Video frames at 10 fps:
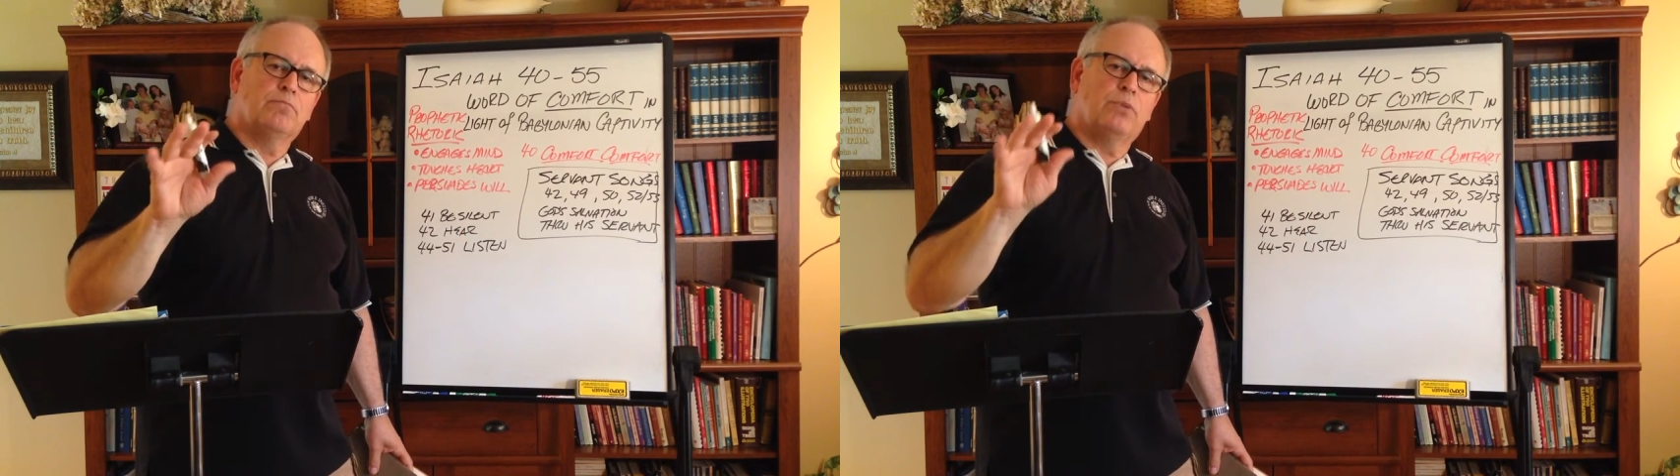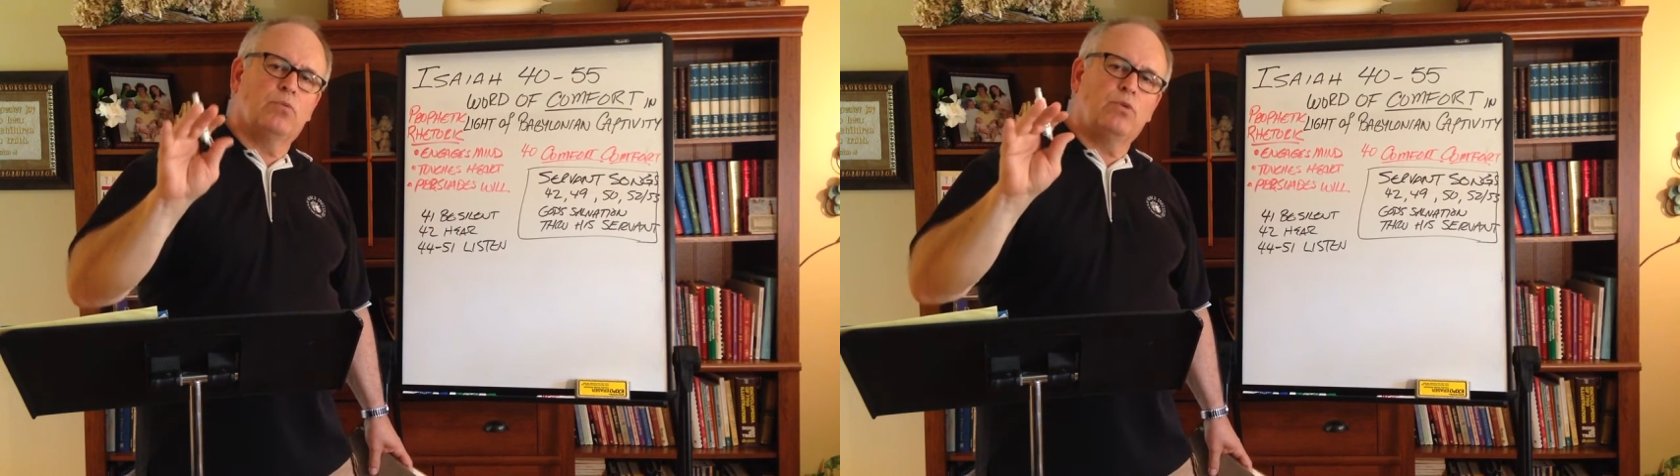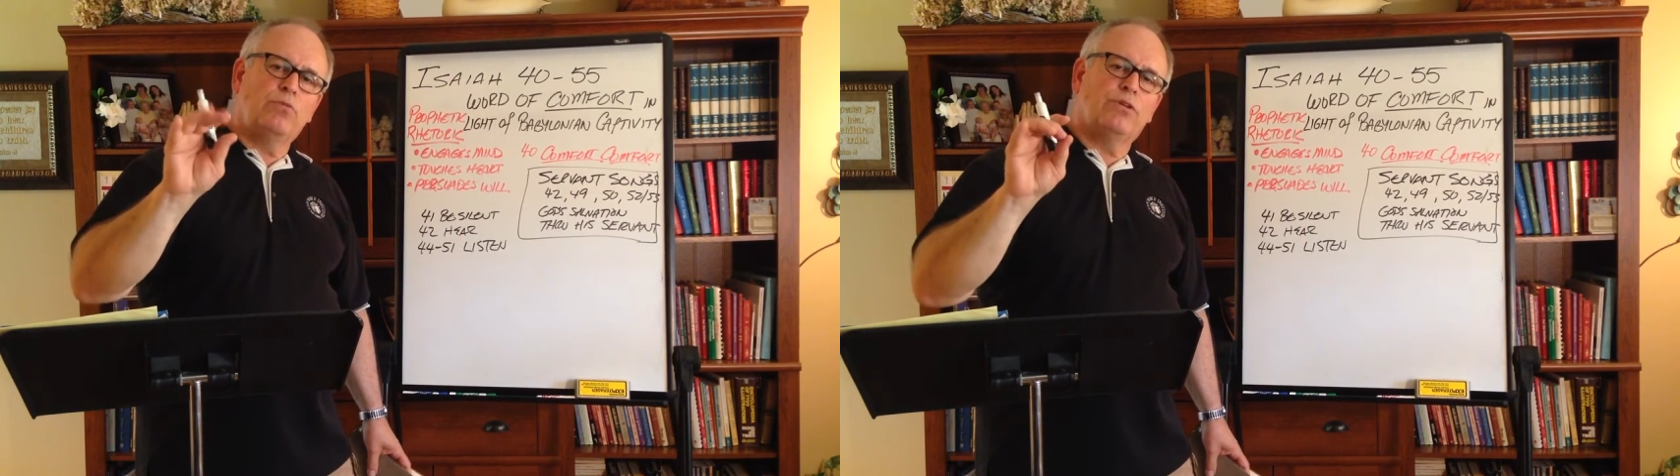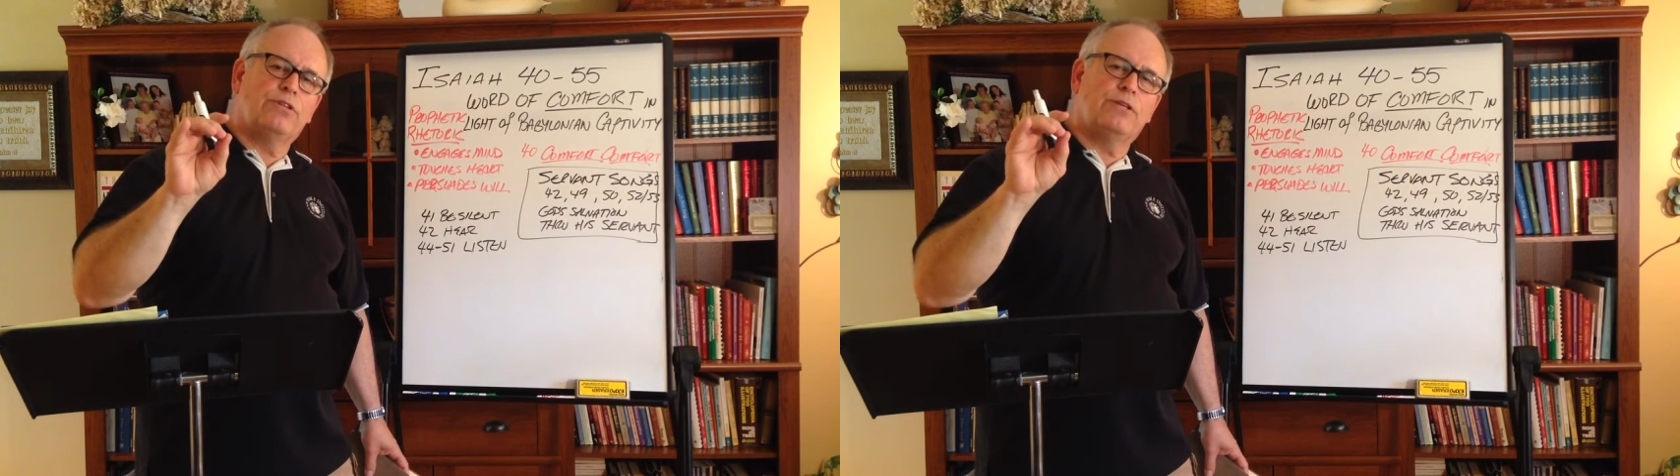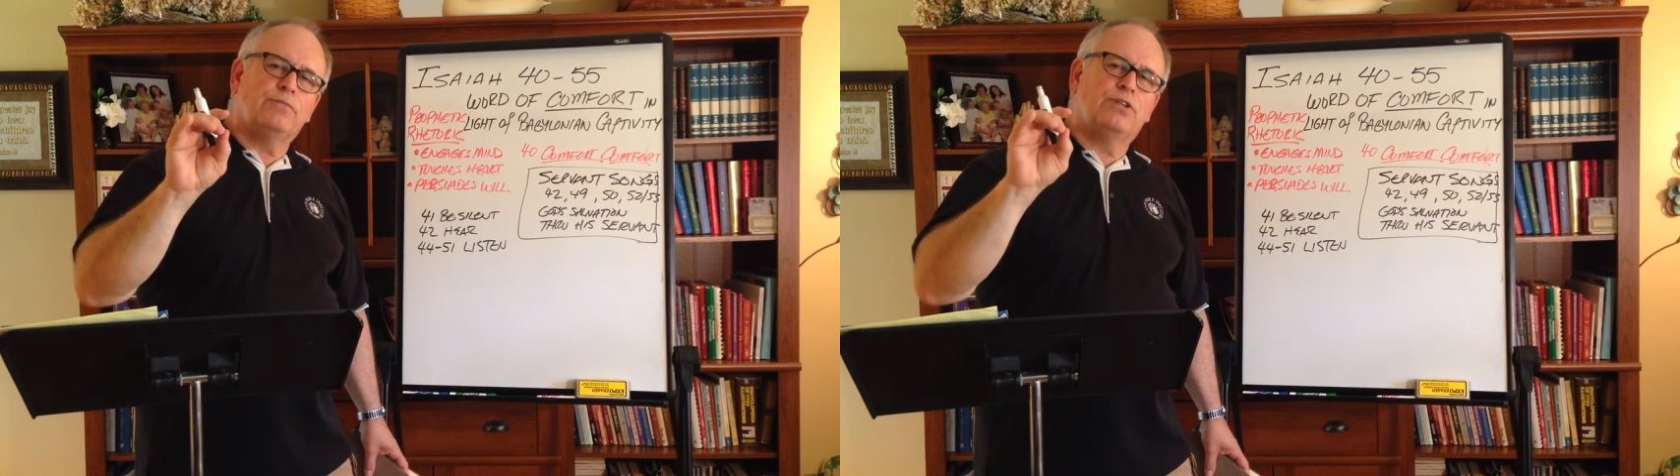but we want
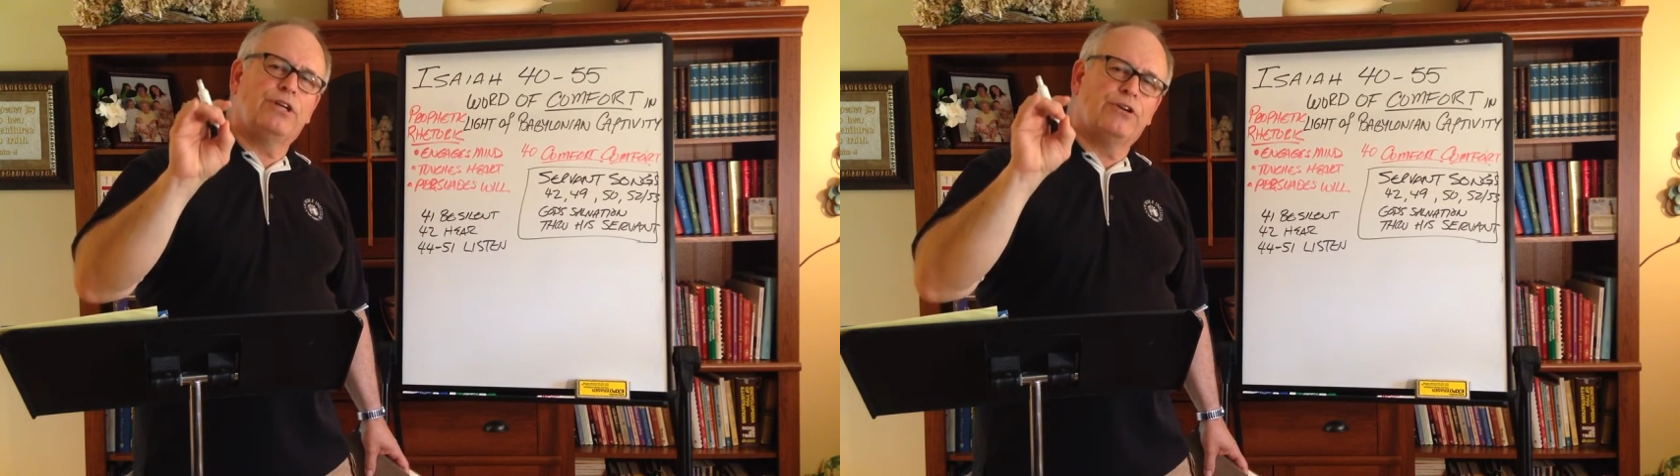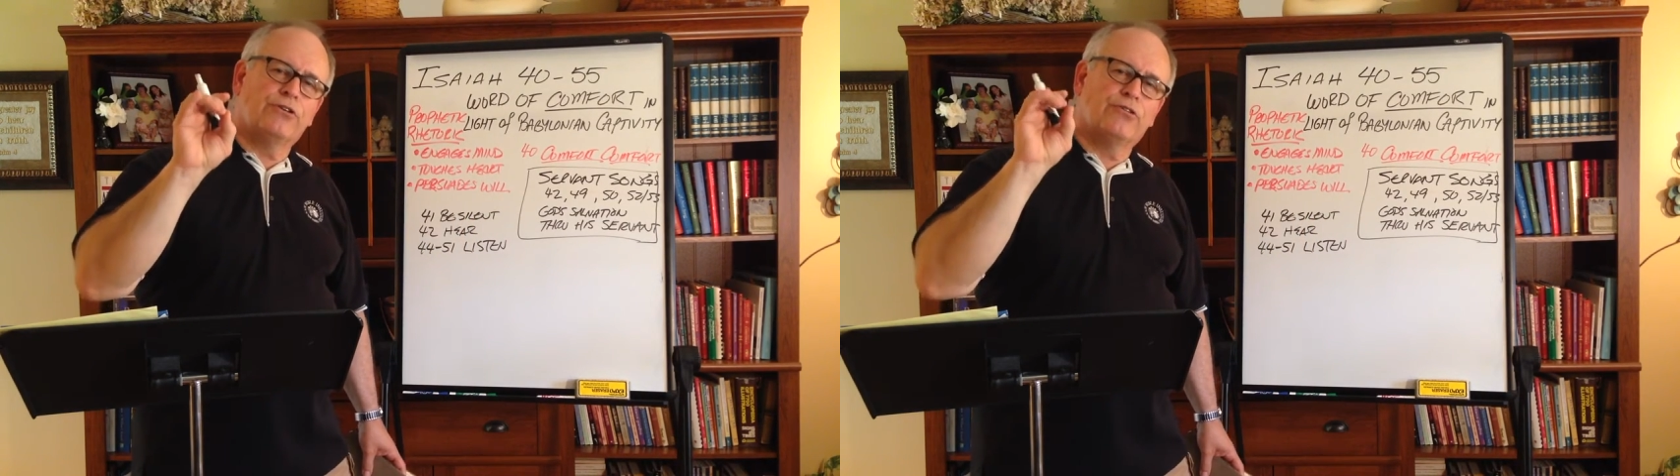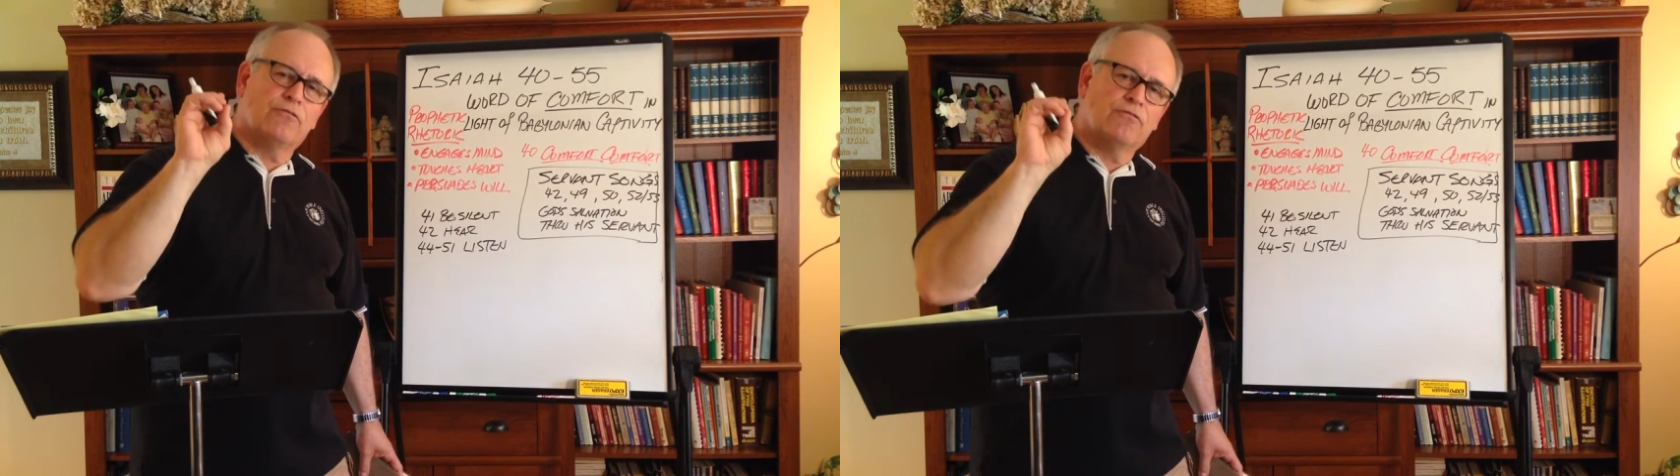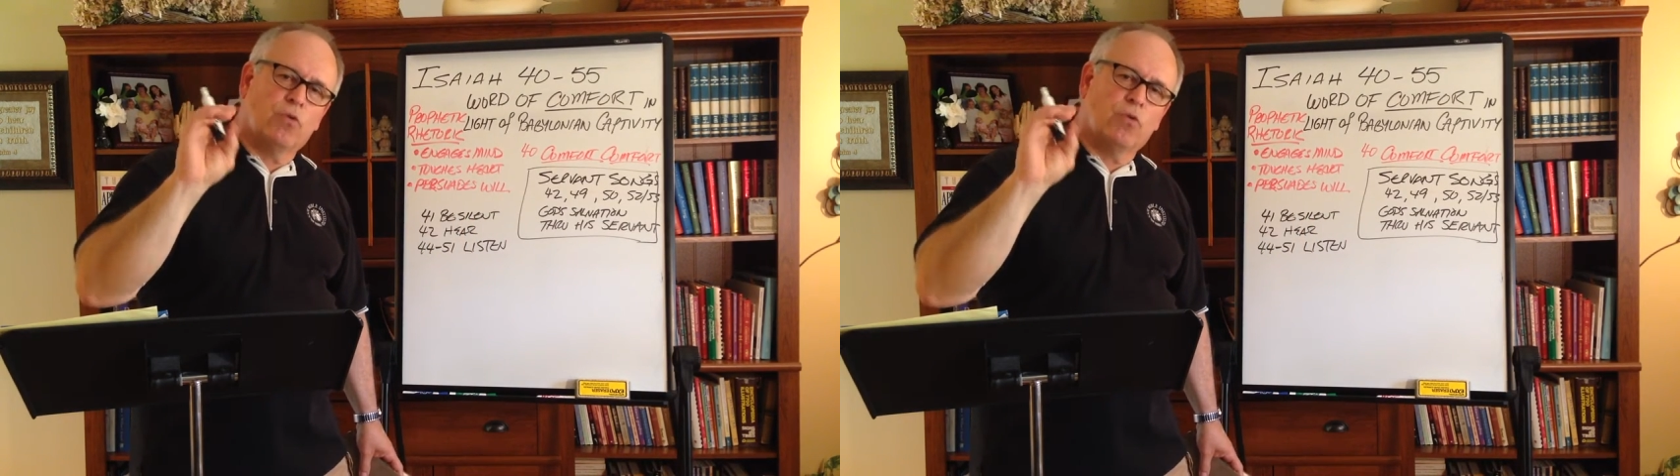them to hear the